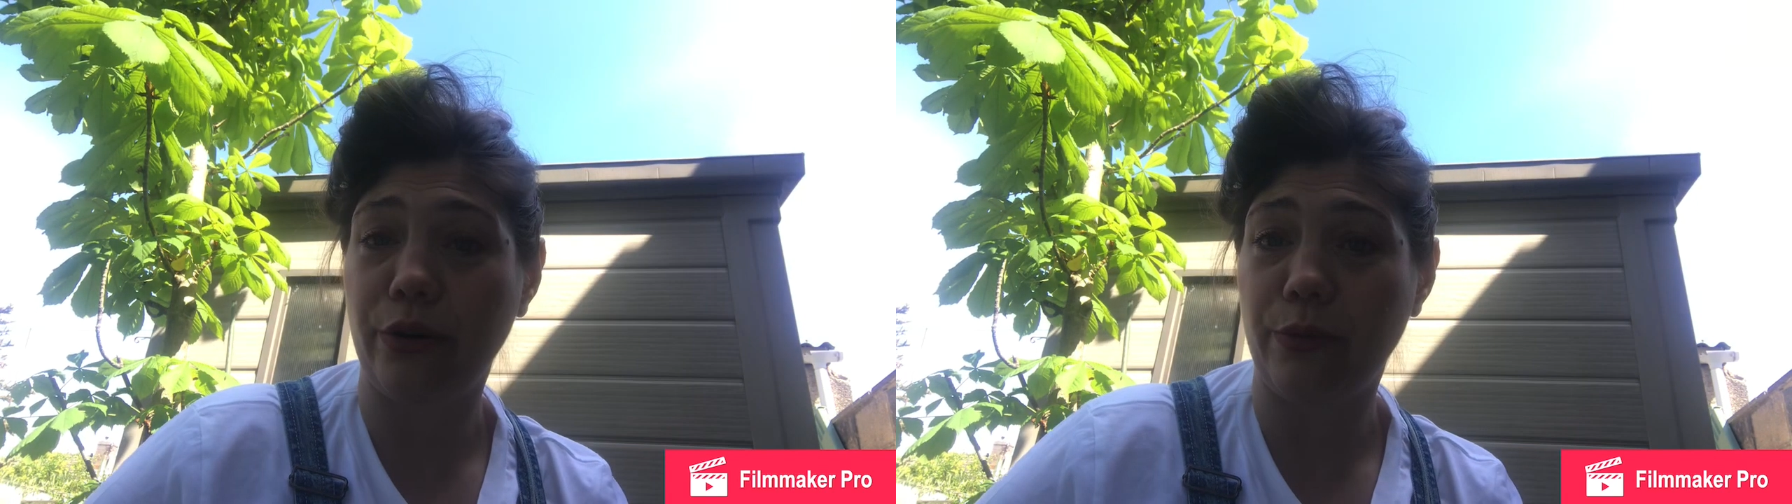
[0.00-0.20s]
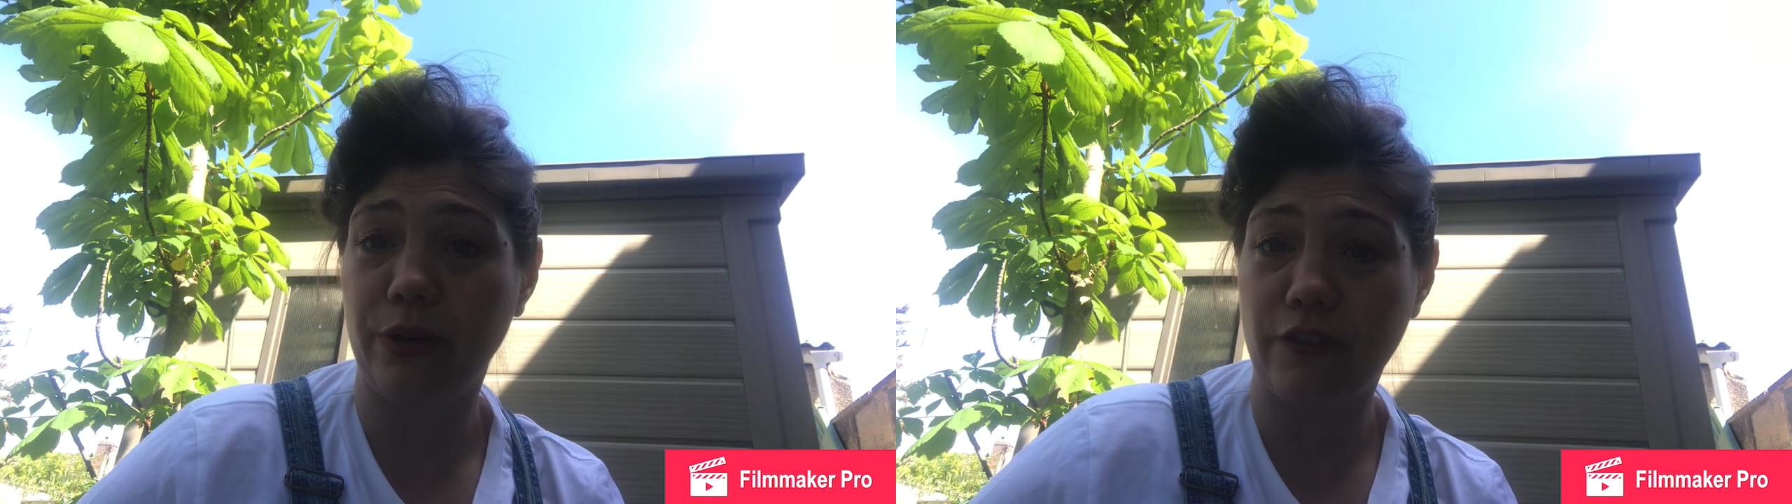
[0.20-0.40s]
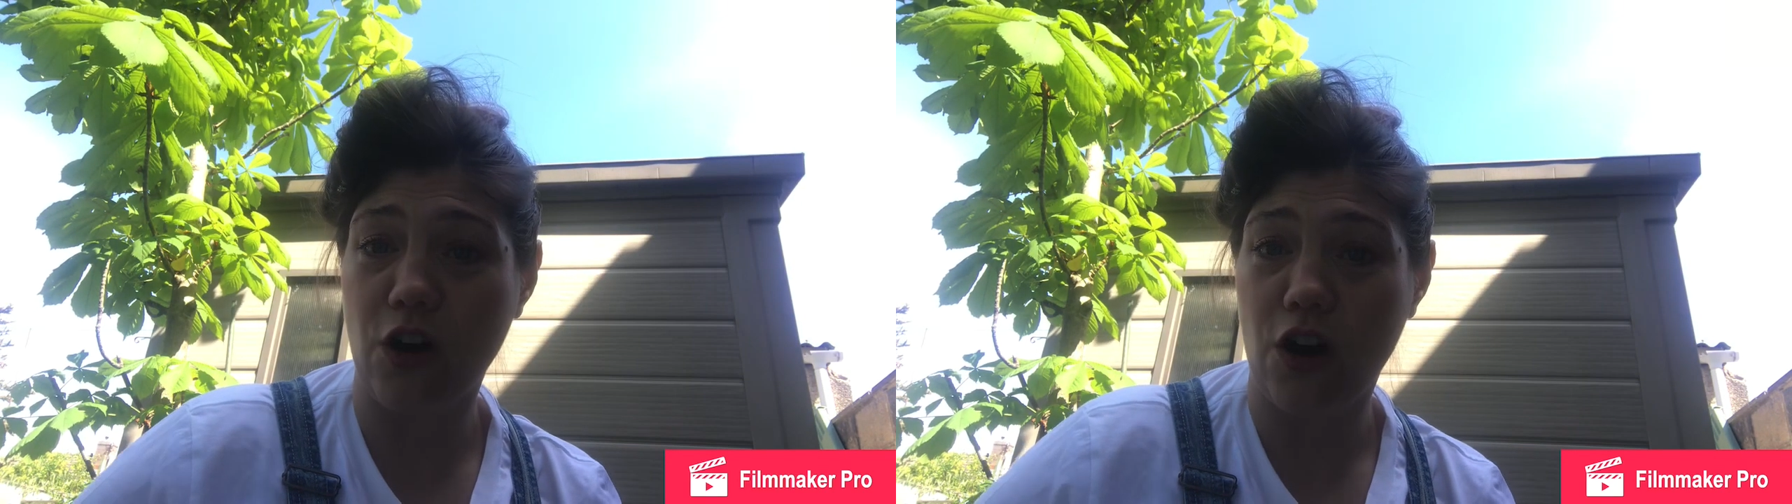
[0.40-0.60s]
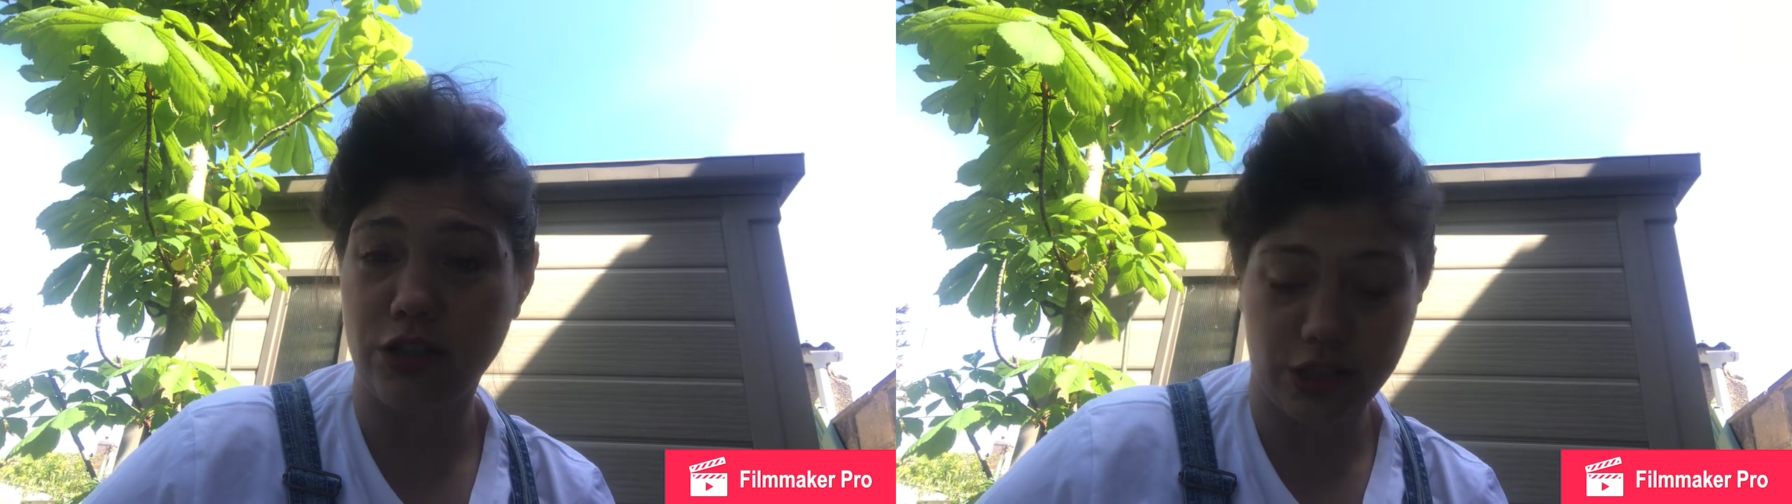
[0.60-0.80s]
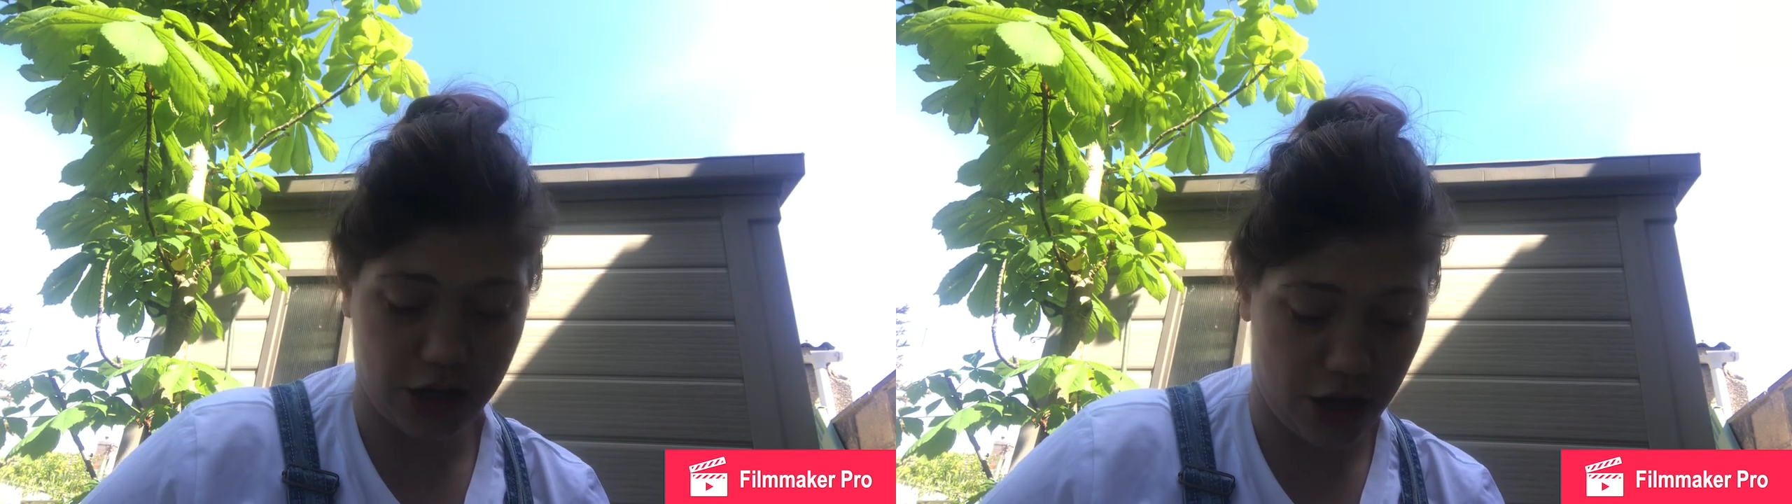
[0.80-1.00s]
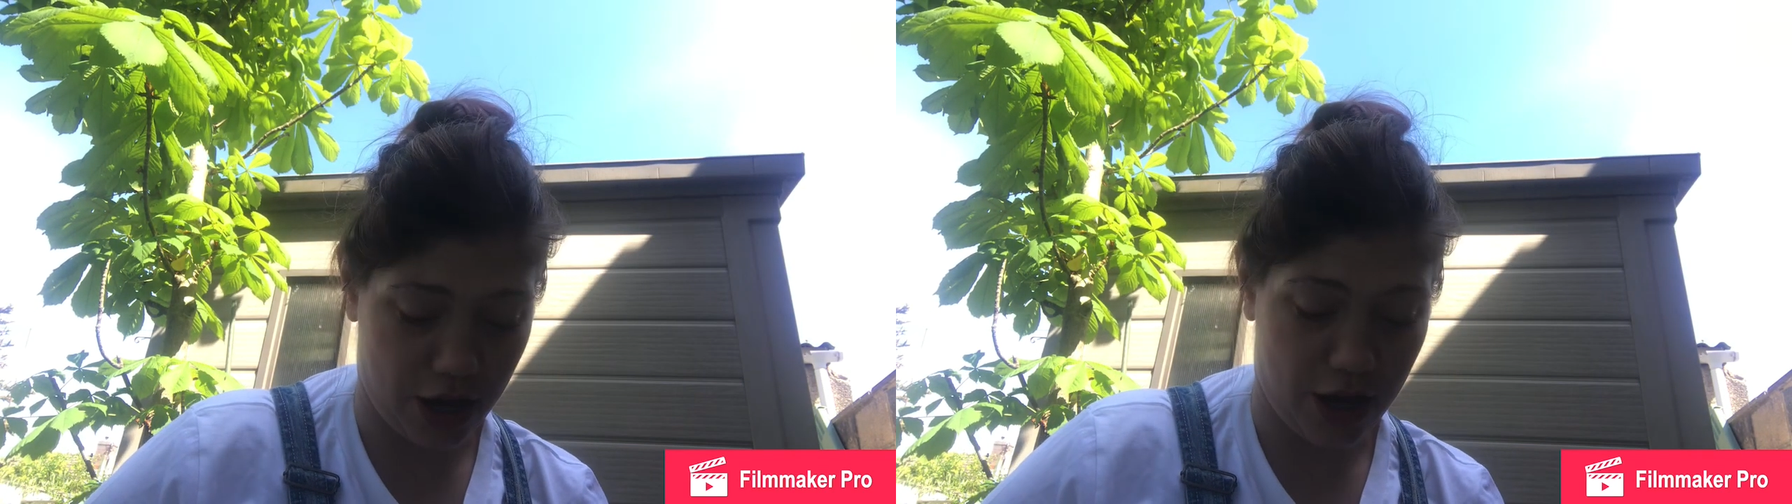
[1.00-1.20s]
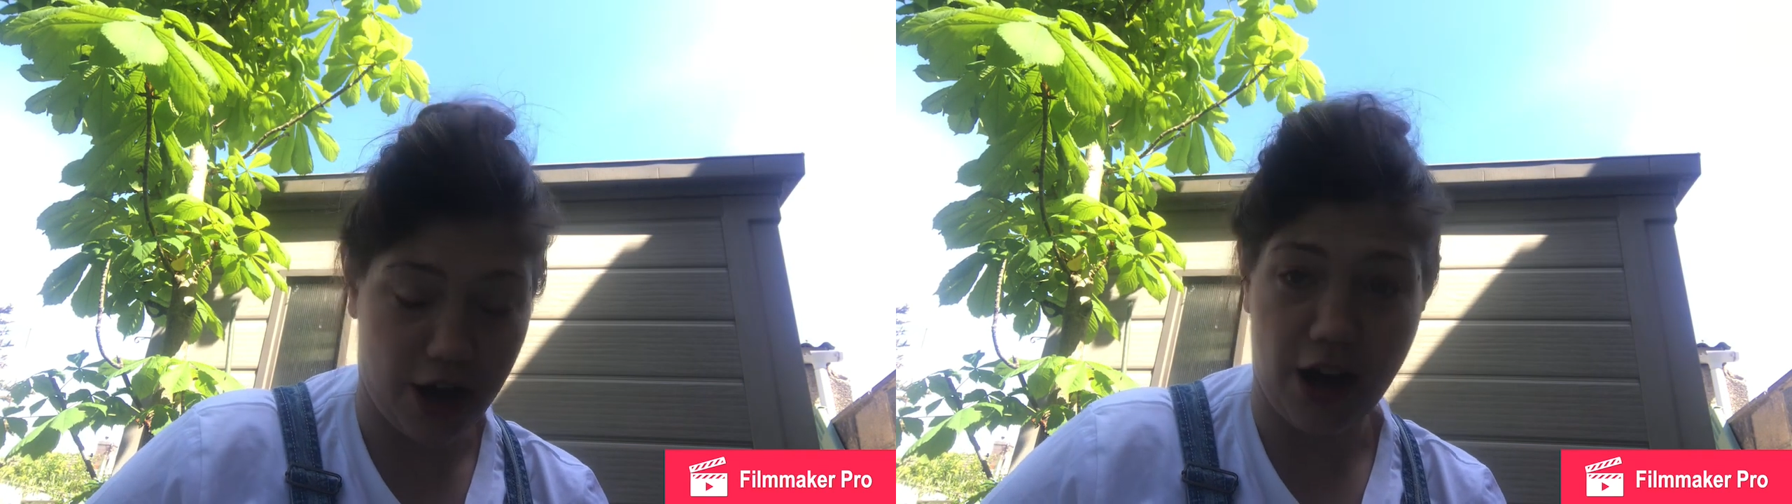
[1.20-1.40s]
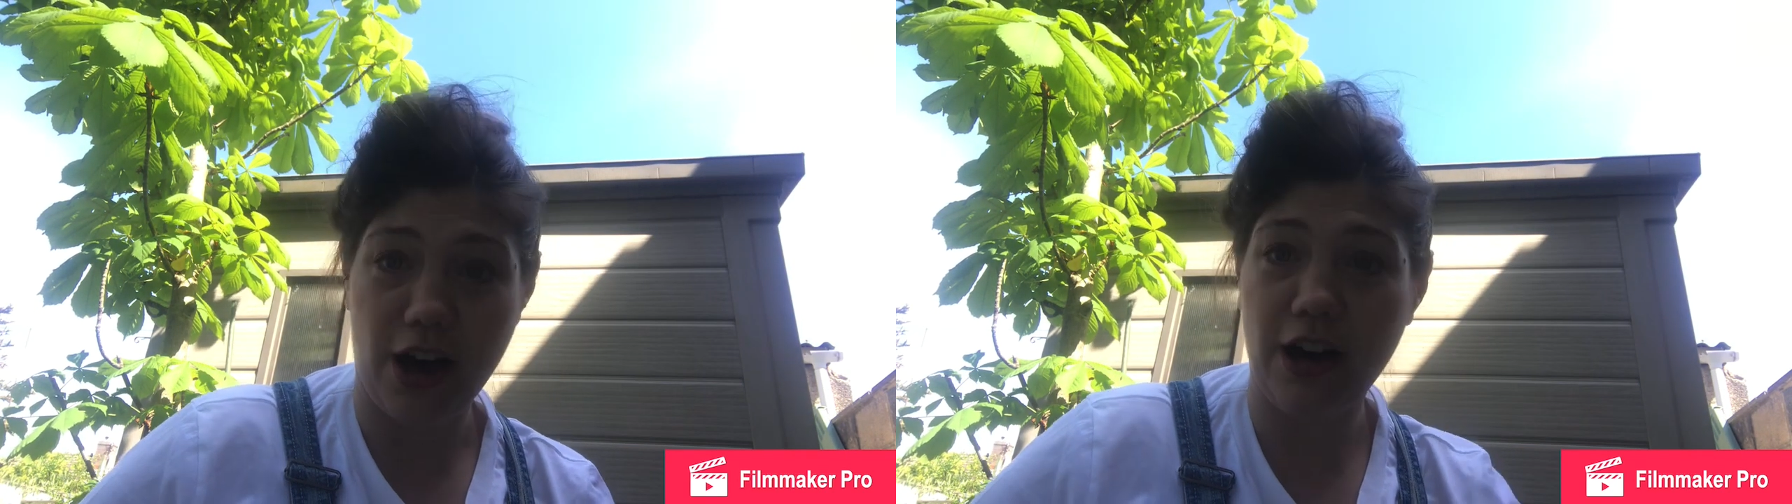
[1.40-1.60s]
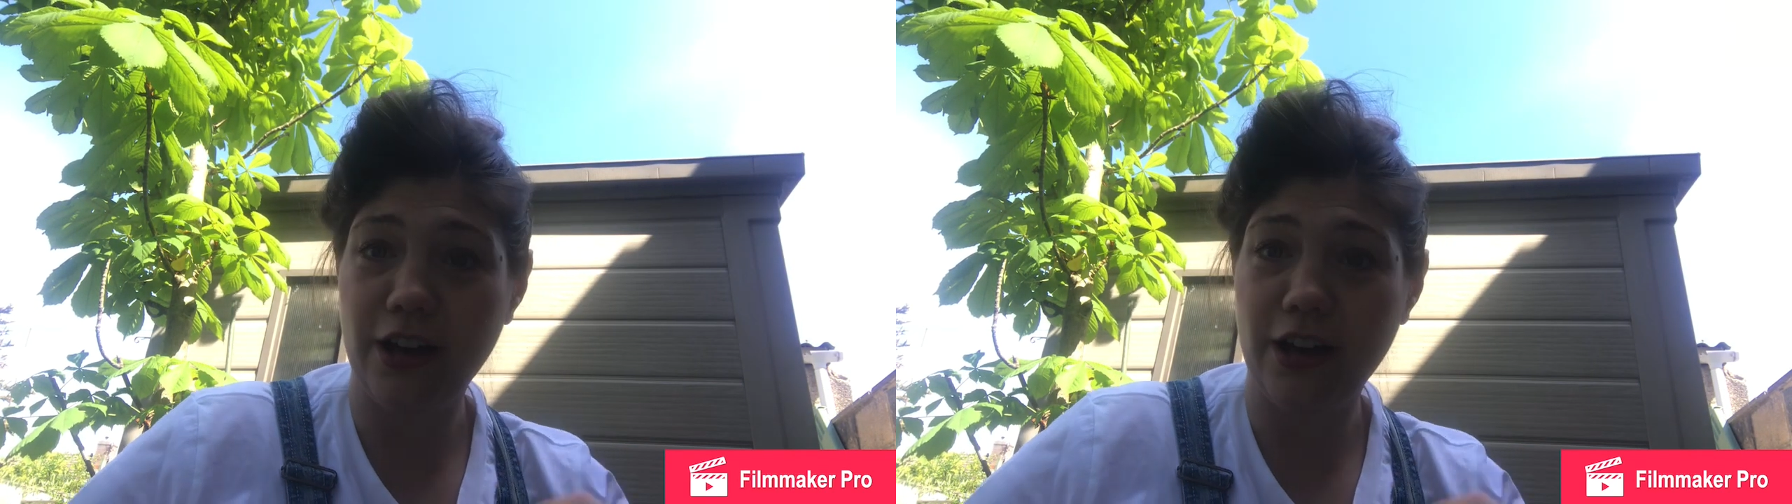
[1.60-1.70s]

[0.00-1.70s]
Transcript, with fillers: we've got our,